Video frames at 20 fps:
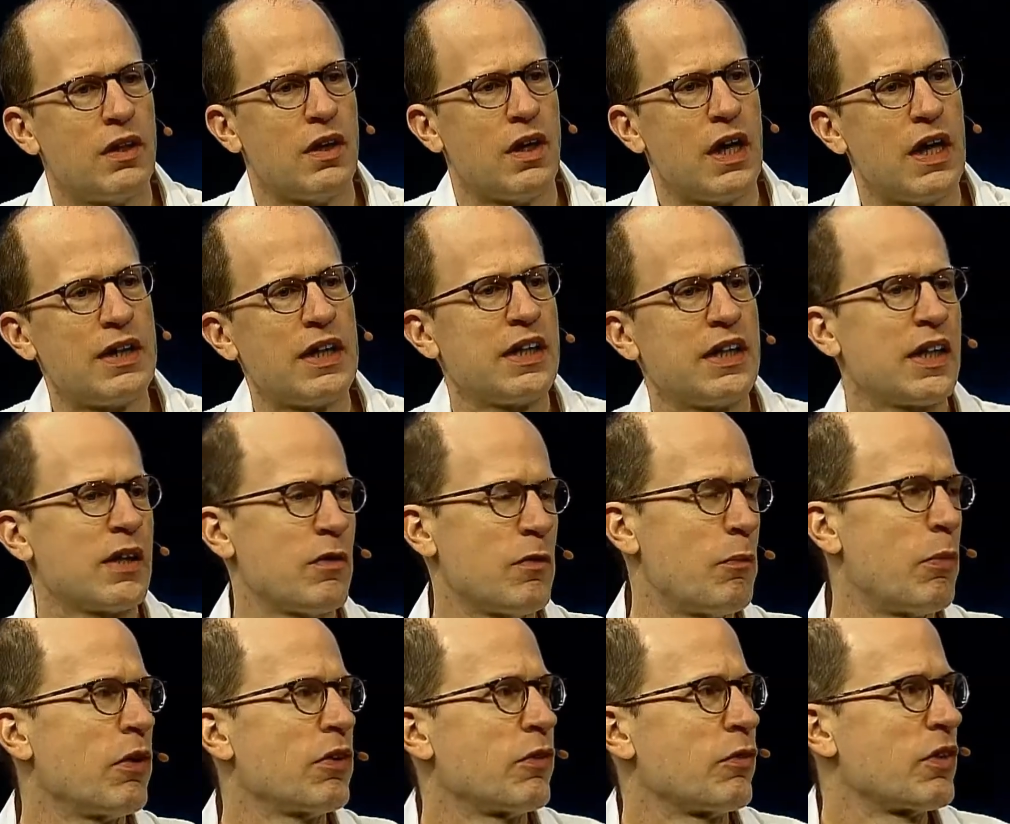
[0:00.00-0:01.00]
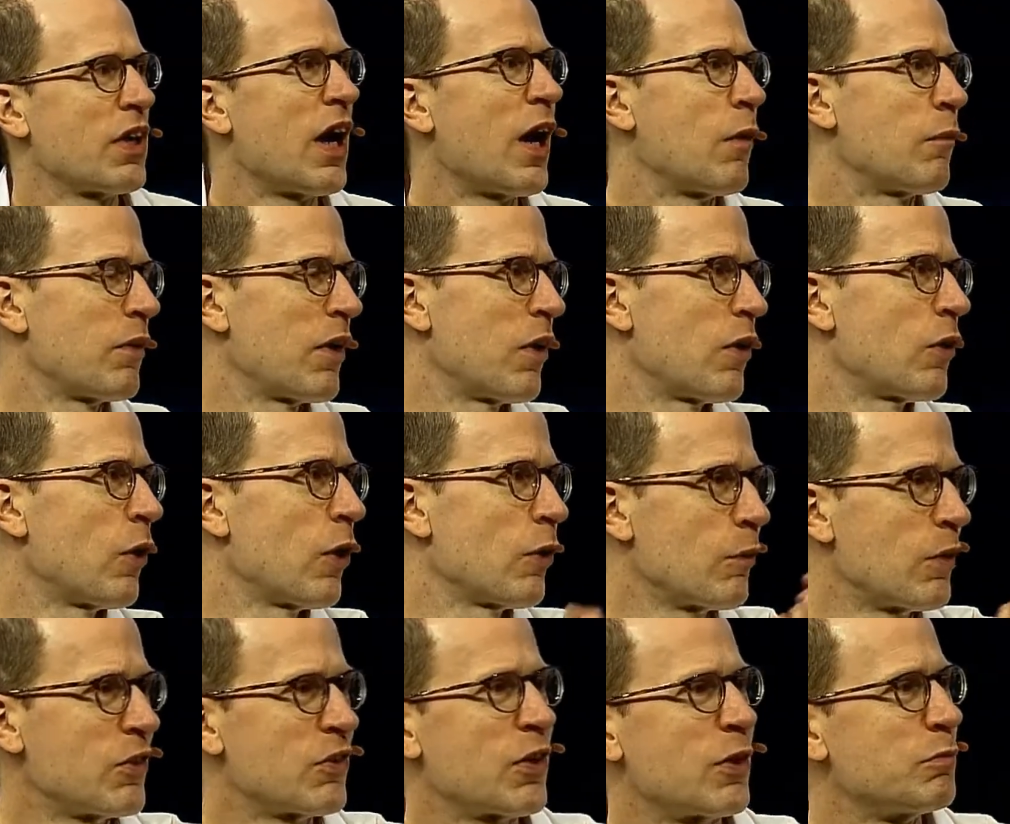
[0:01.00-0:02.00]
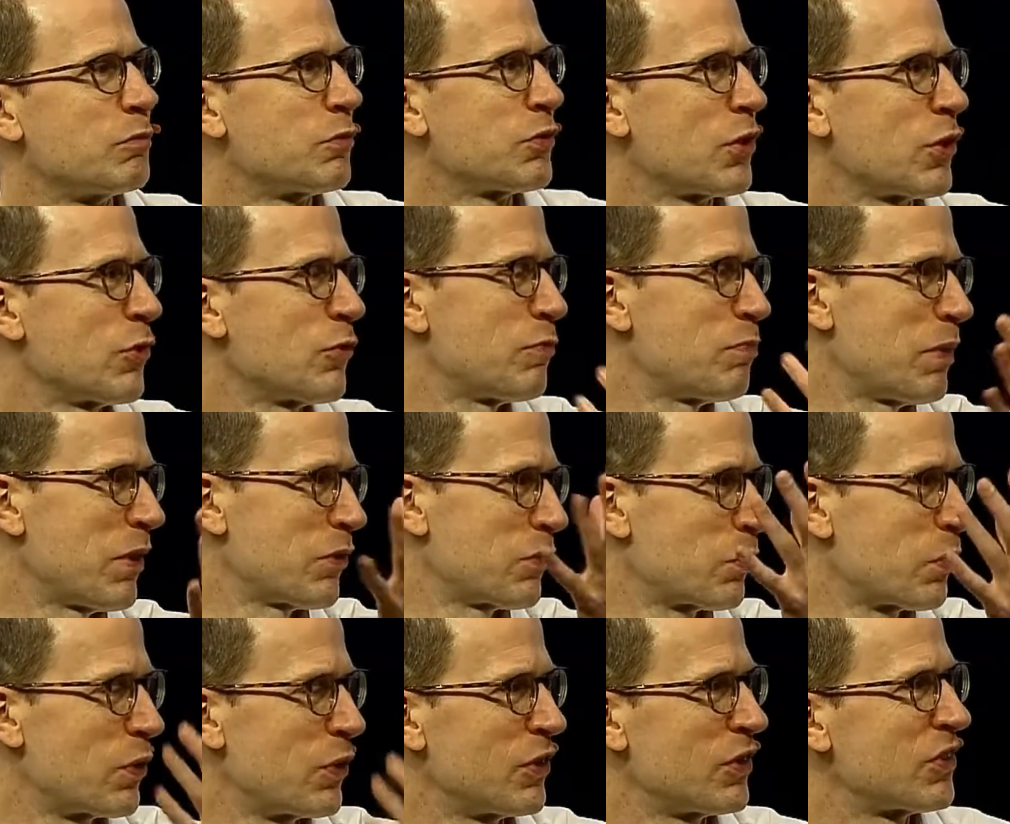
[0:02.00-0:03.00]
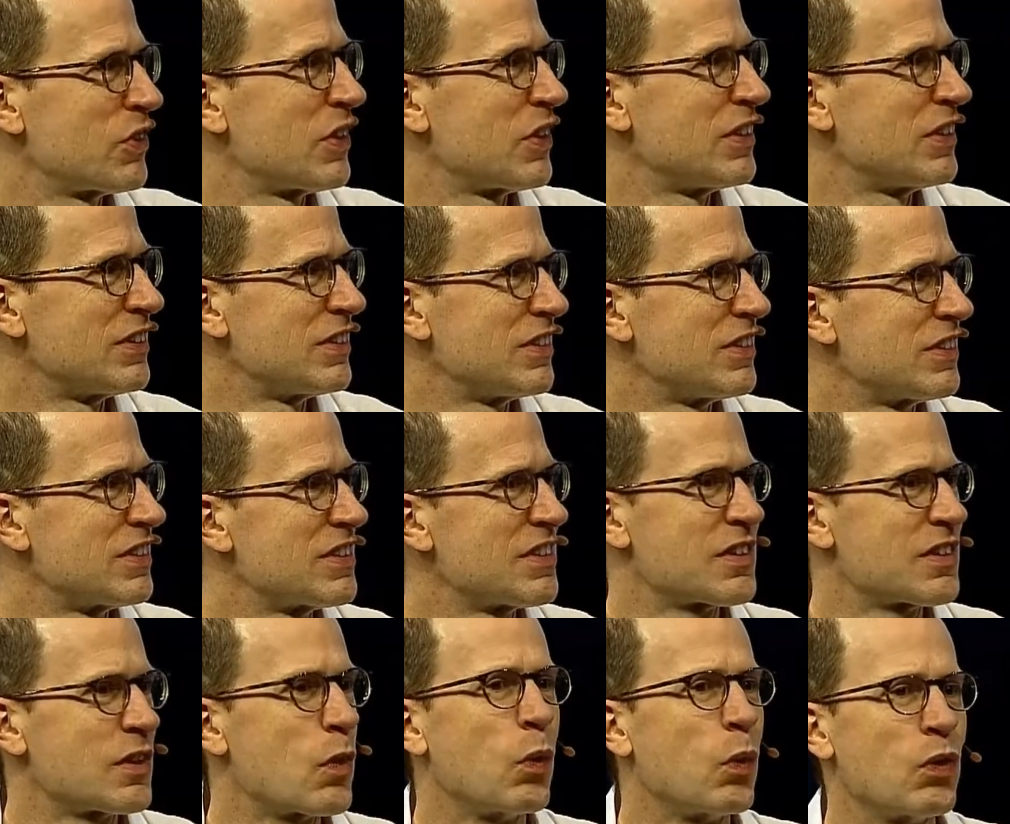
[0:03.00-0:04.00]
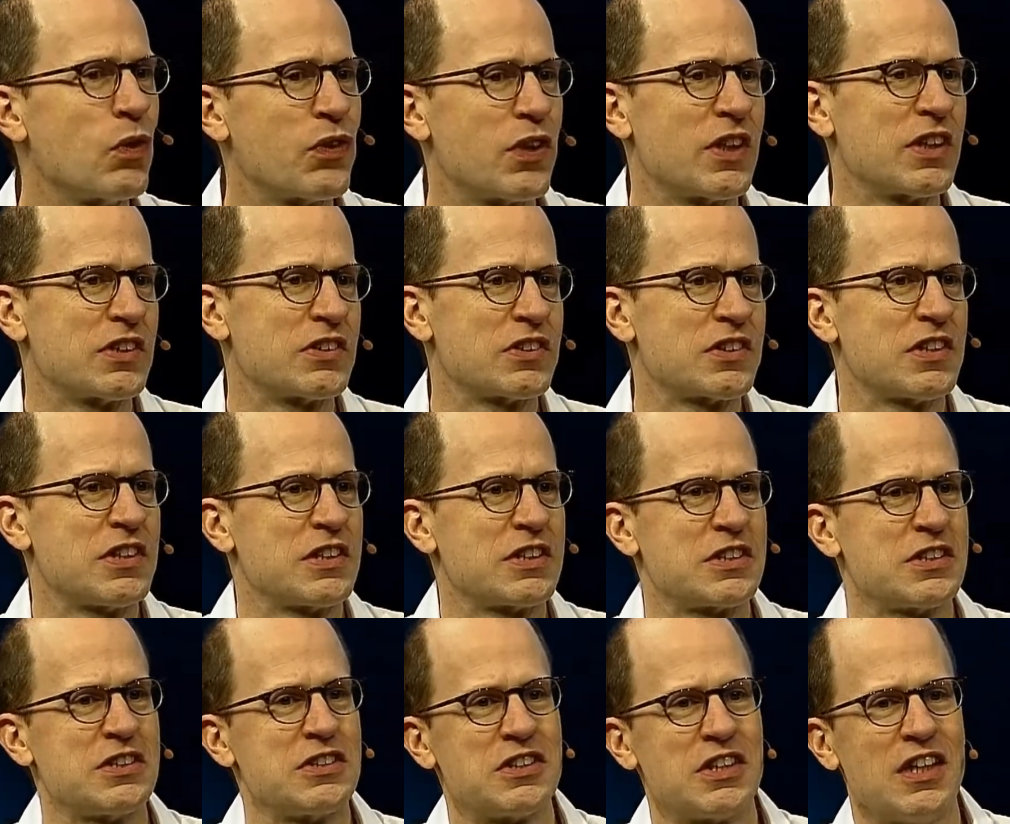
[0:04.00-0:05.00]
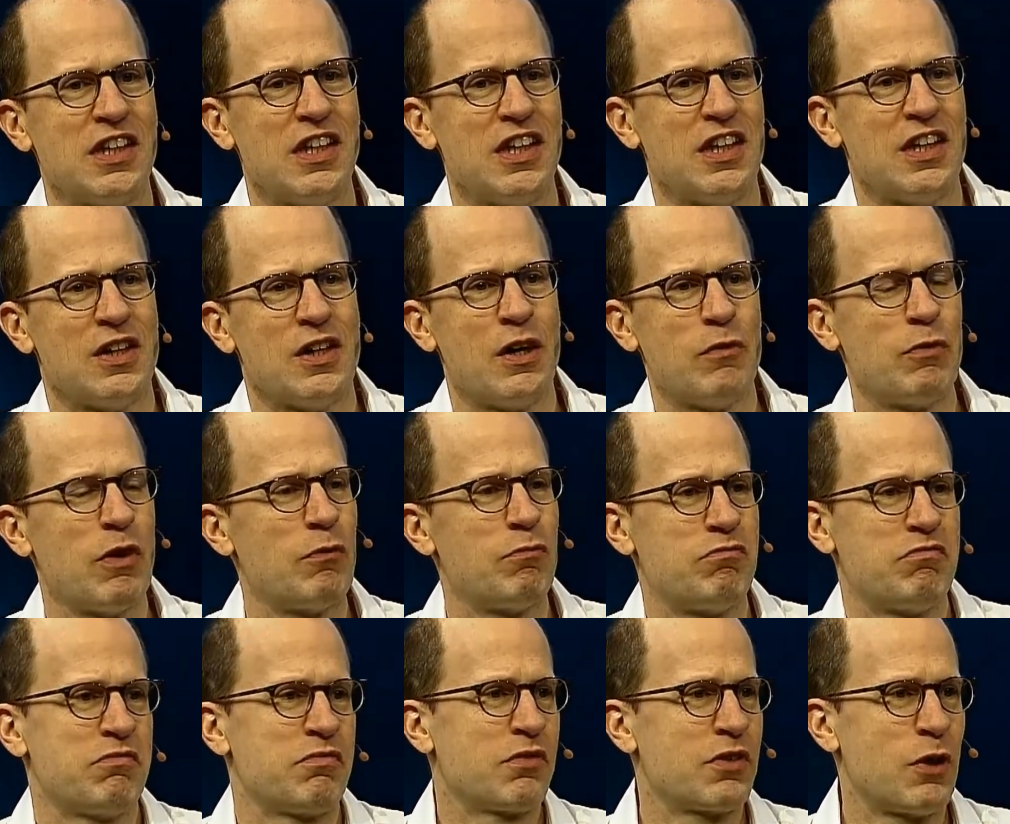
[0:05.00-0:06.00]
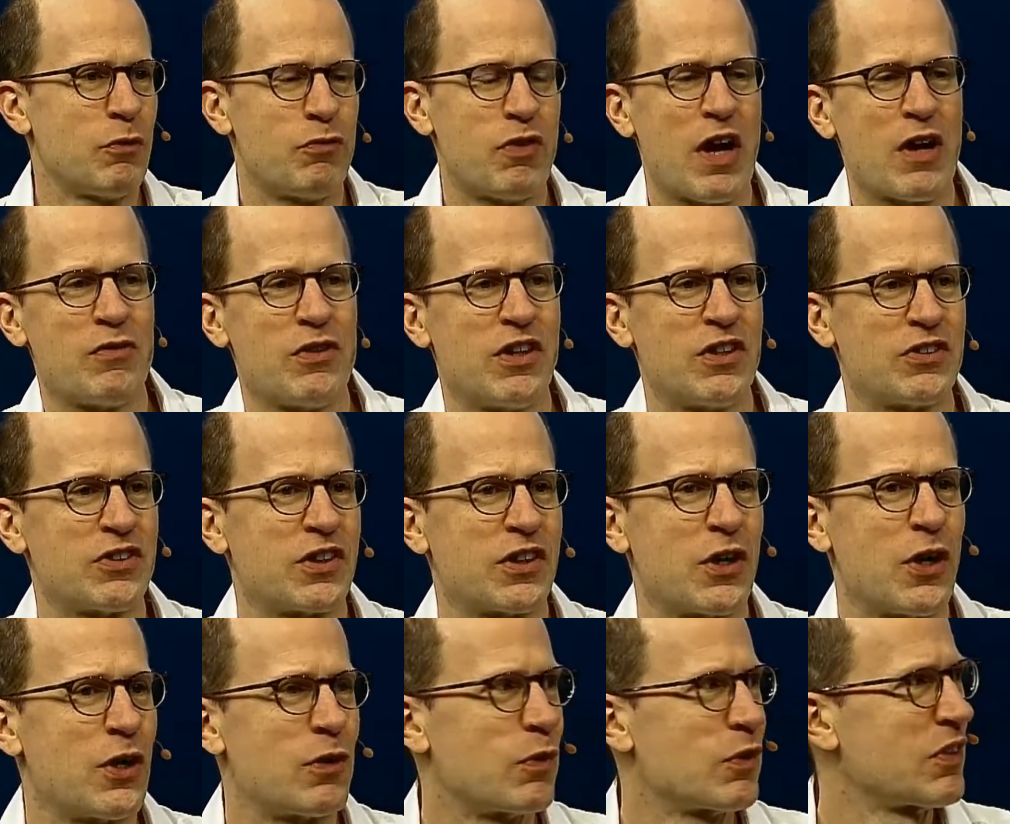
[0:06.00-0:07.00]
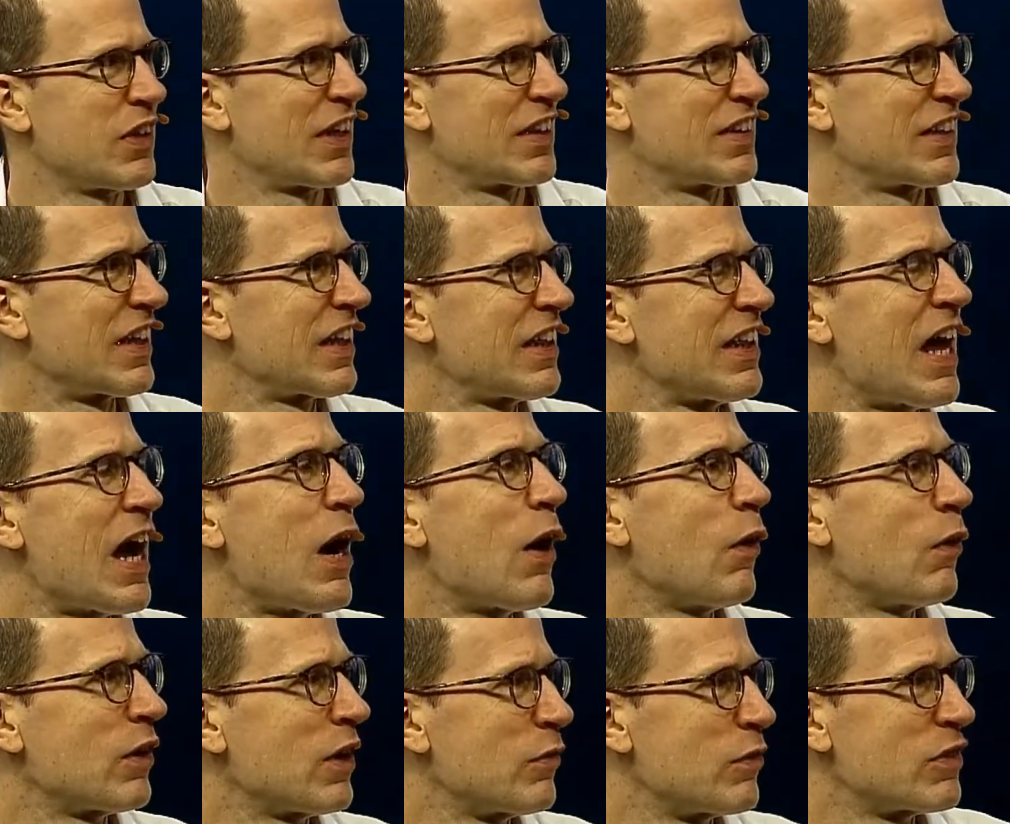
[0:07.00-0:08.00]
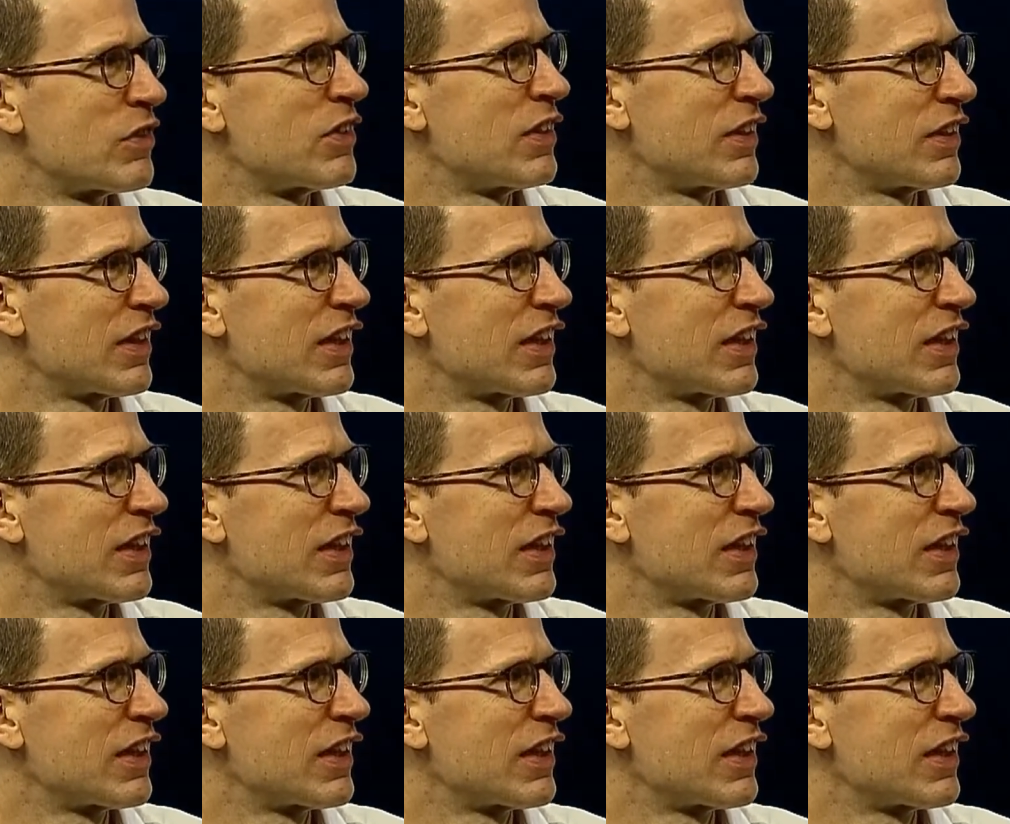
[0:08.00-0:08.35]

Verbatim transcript: at any given point of time, there are always some sort of buzzwords and cool things. Like it's, uh, you know, five years ago it was like the cloud, everything, the